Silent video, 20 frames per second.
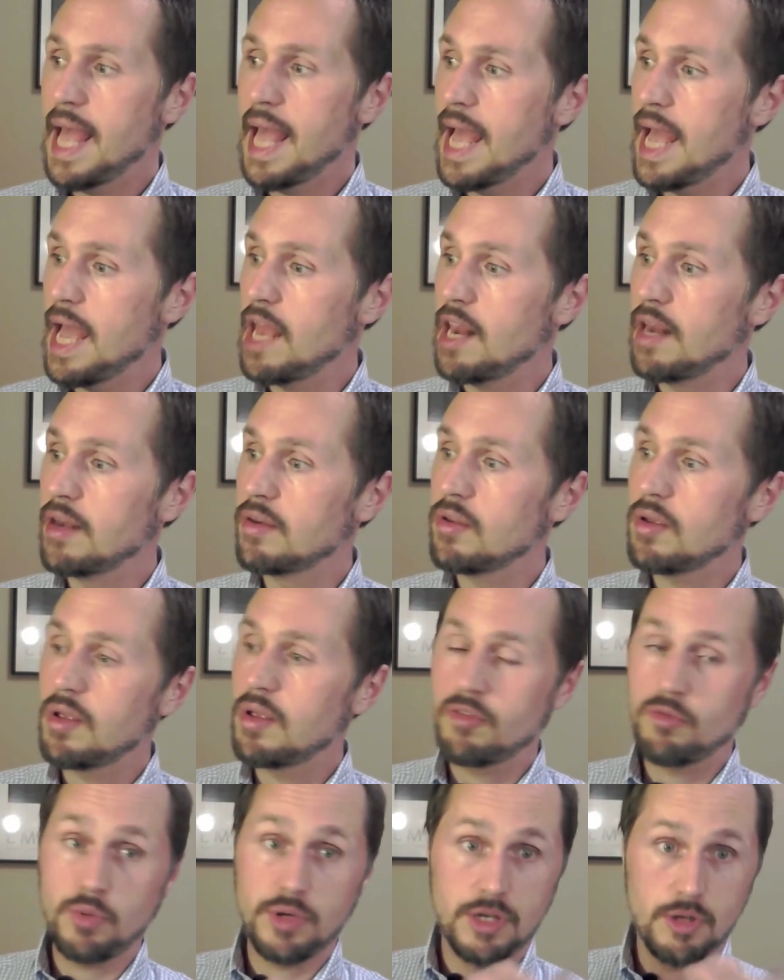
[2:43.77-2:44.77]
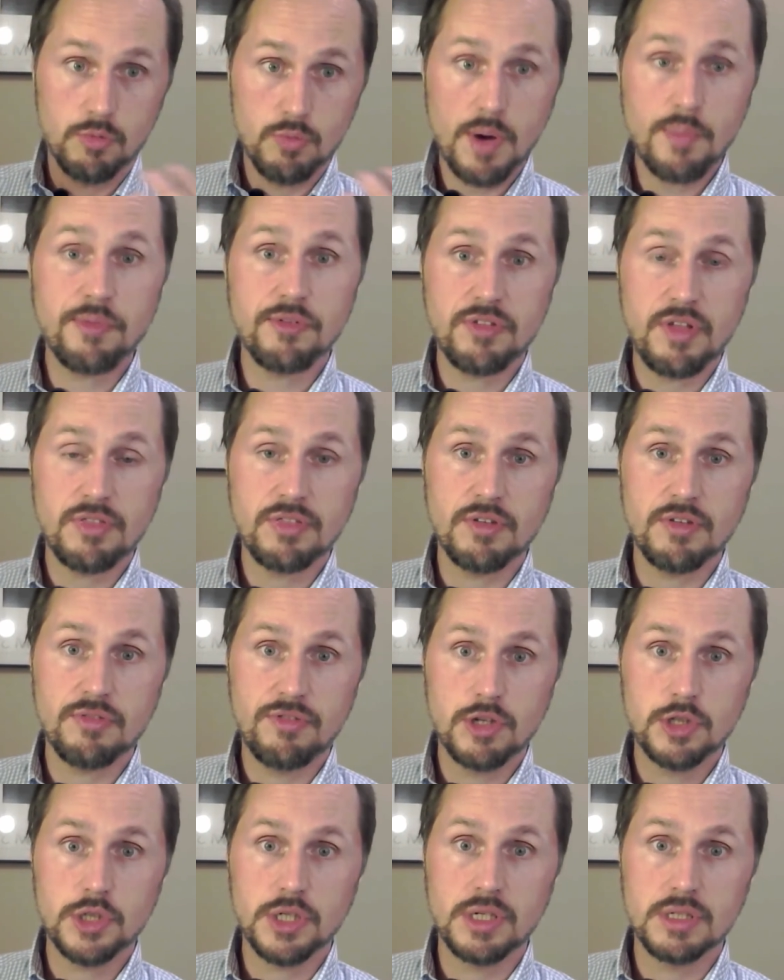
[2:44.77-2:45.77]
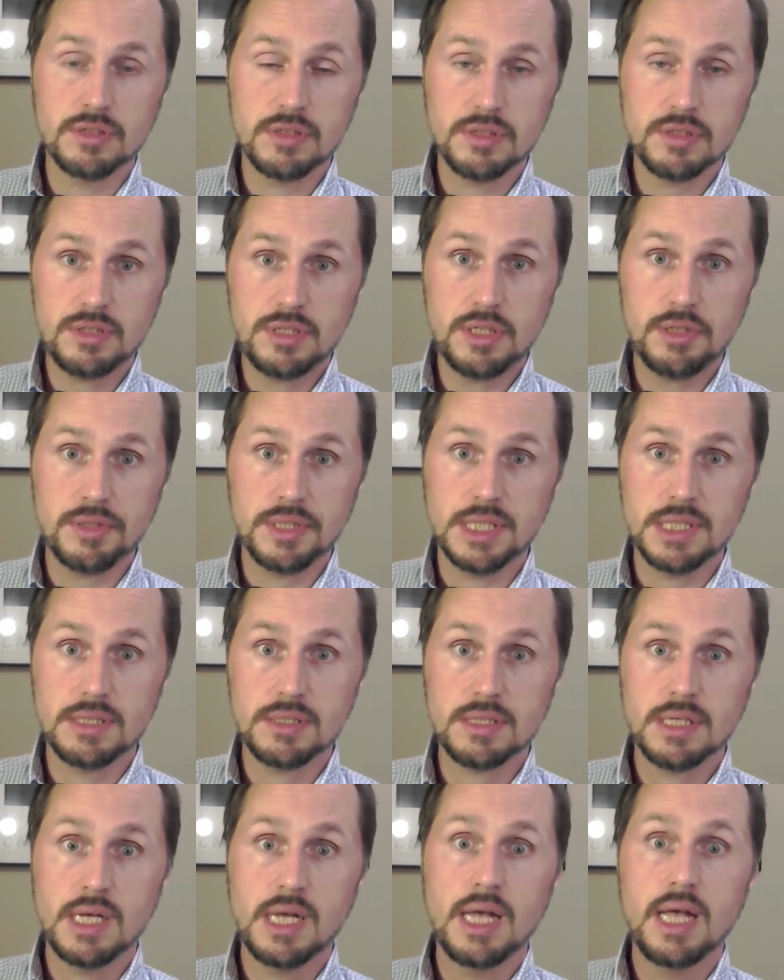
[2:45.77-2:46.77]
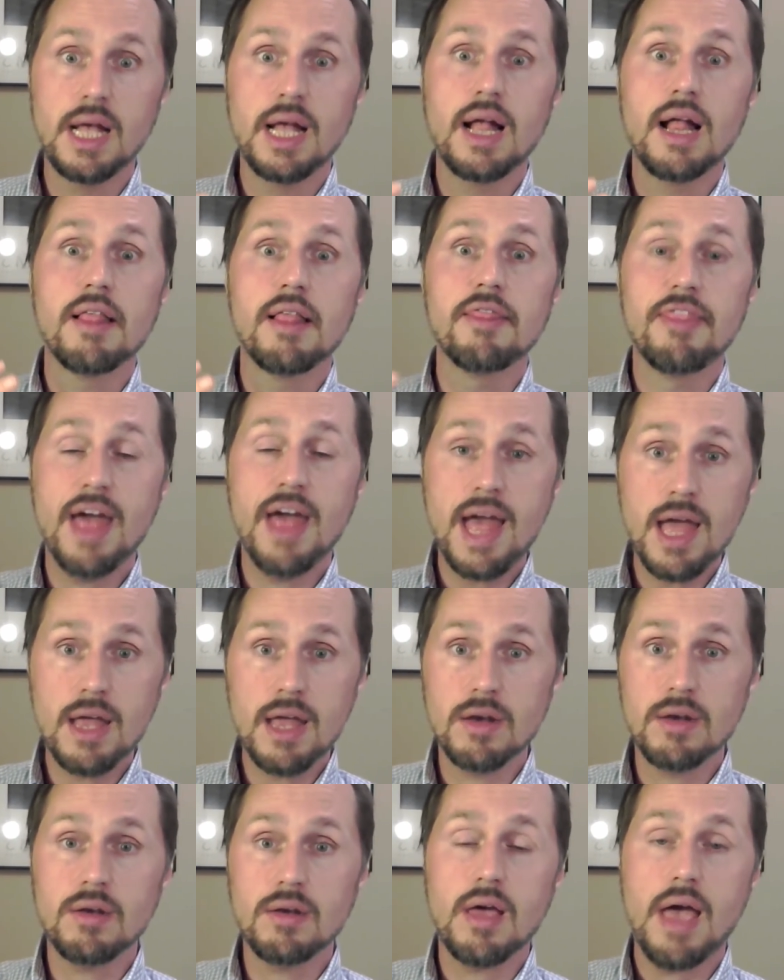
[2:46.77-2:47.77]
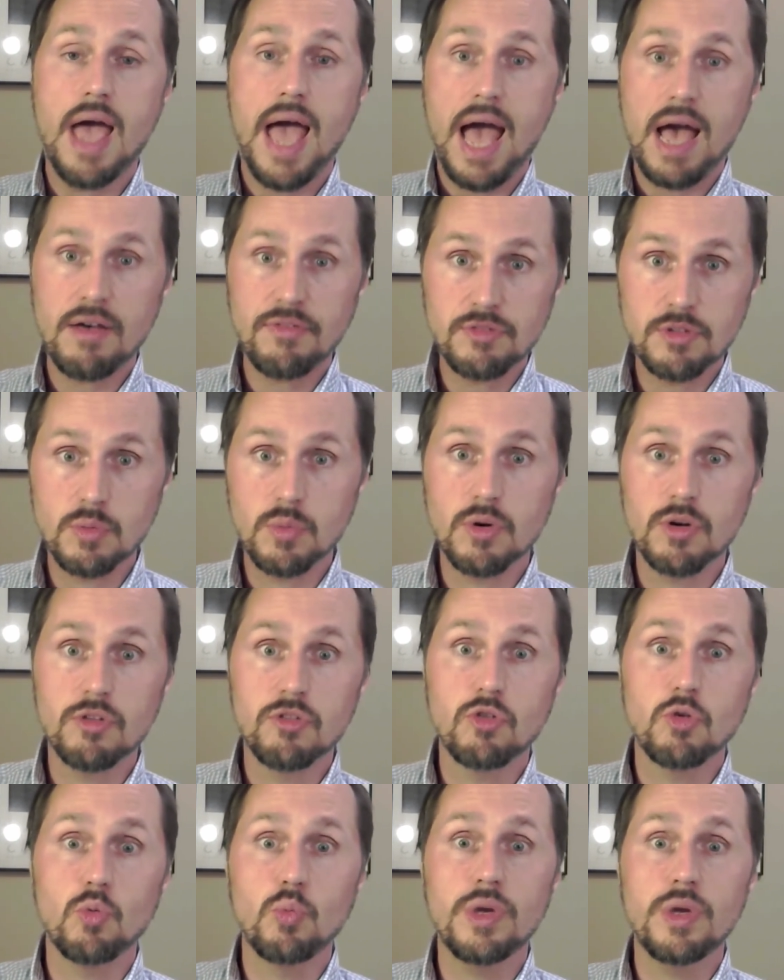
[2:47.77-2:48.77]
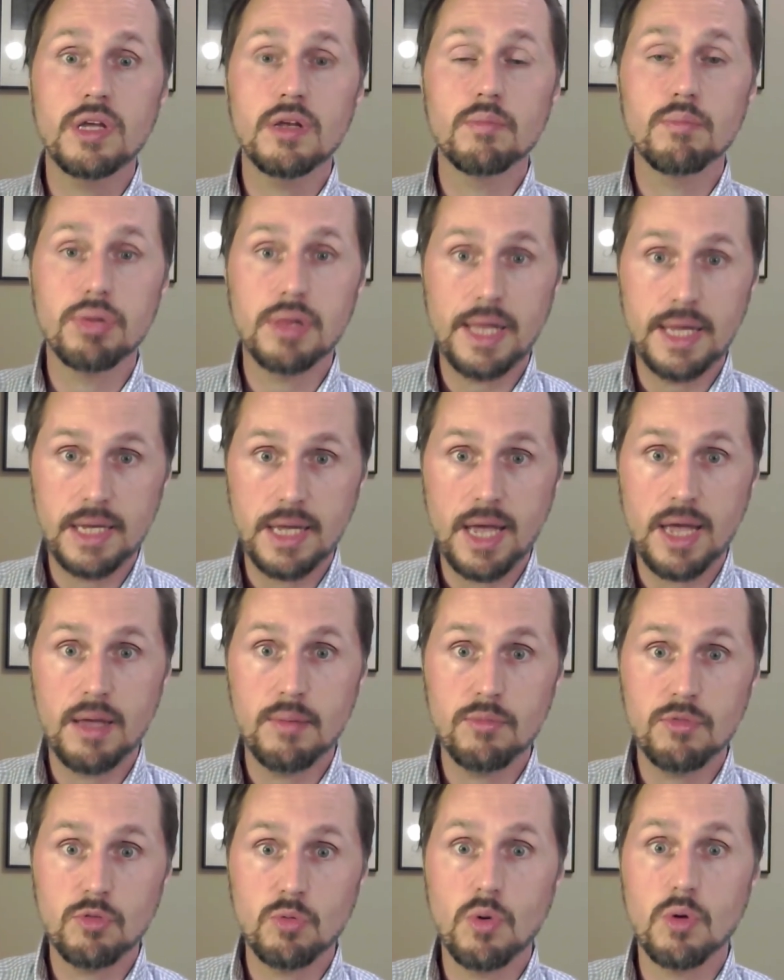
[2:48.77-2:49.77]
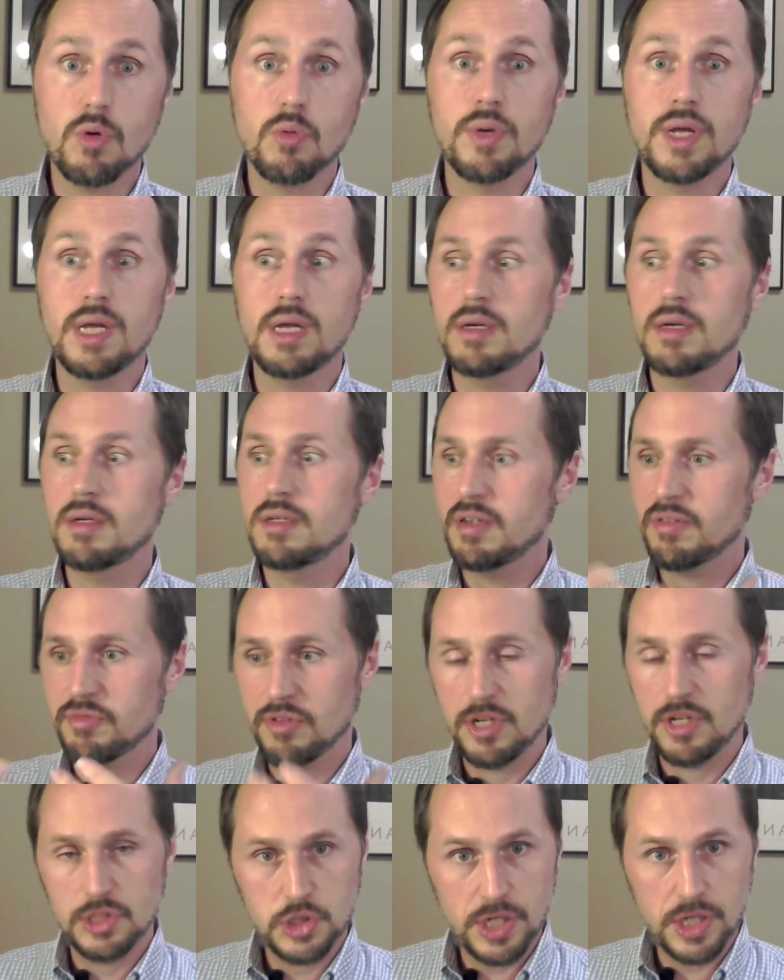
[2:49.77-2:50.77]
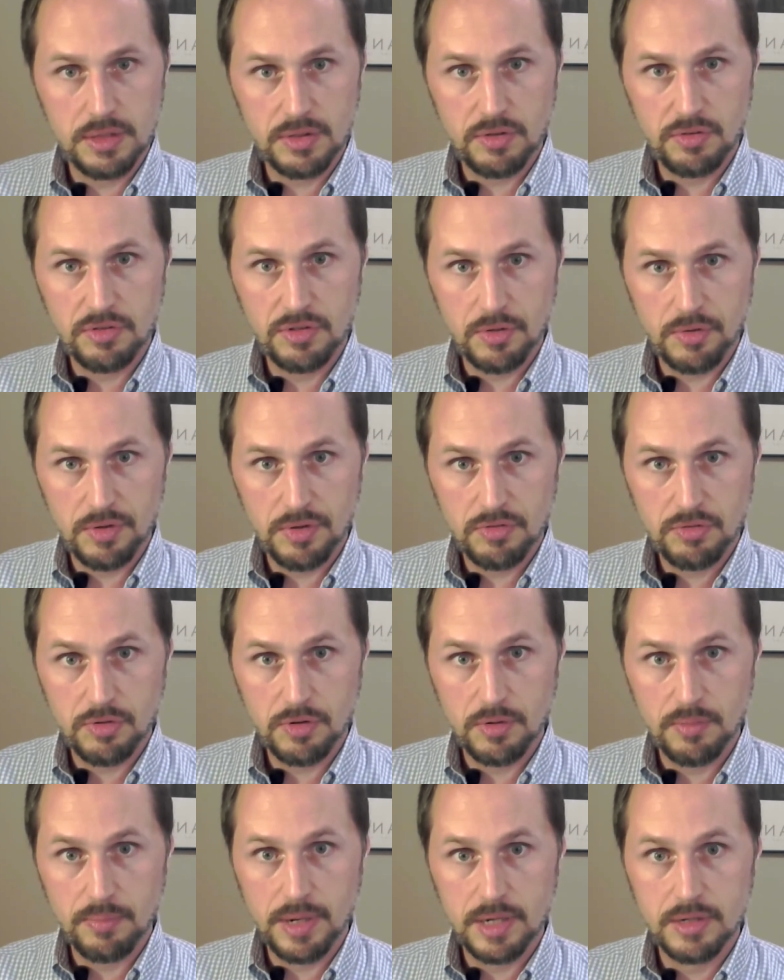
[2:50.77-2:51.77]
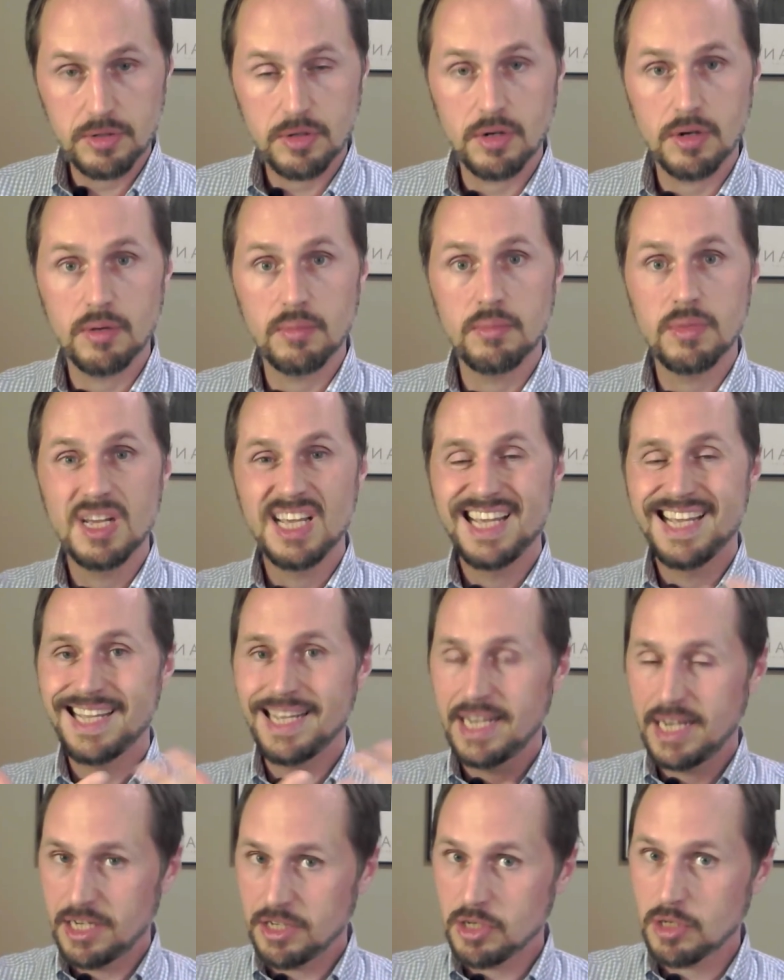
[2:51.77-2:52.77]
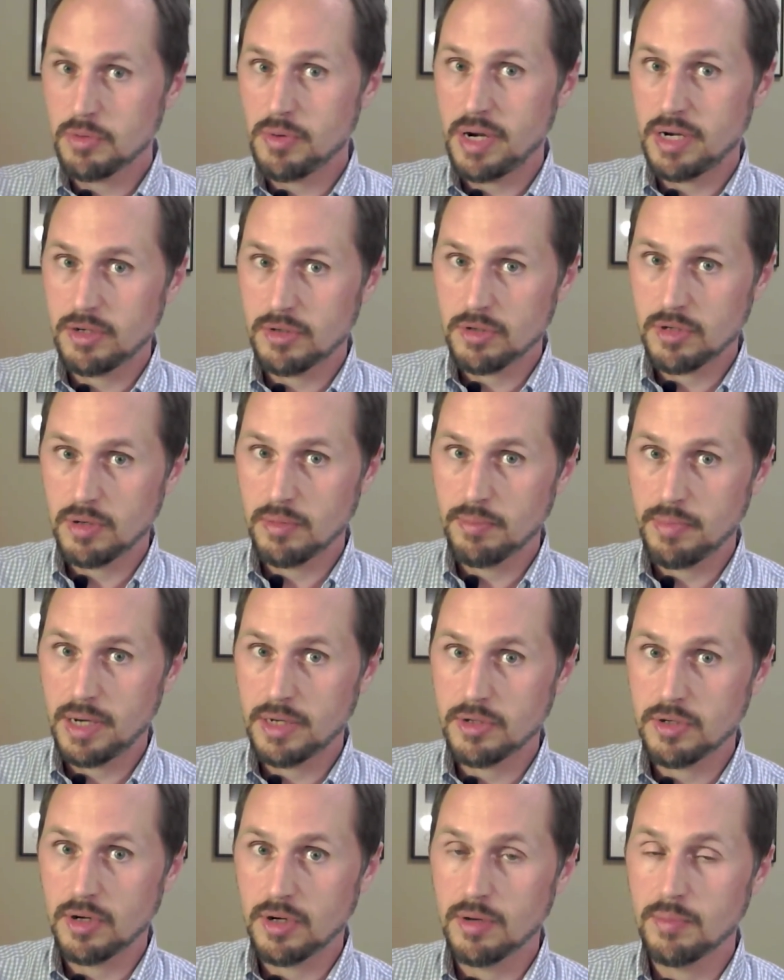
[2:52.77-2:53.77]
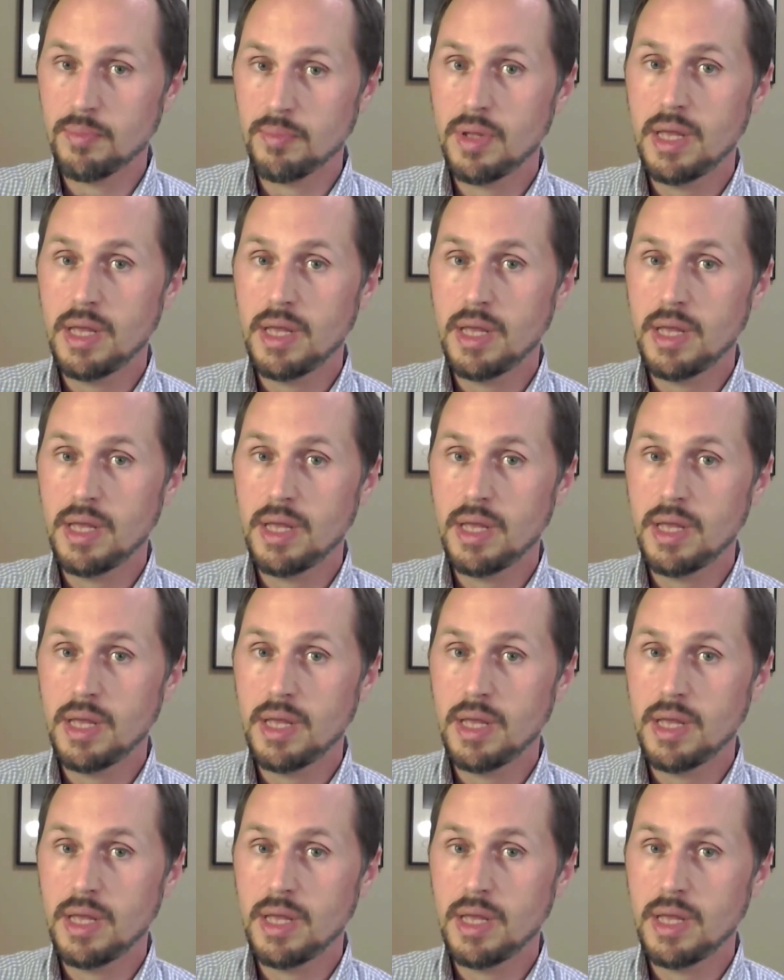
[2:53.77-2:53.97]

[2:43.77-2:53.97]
And if we can represent the function as a series, then afterwards we can play games where we differentiate the series term by term, integrate it term by term,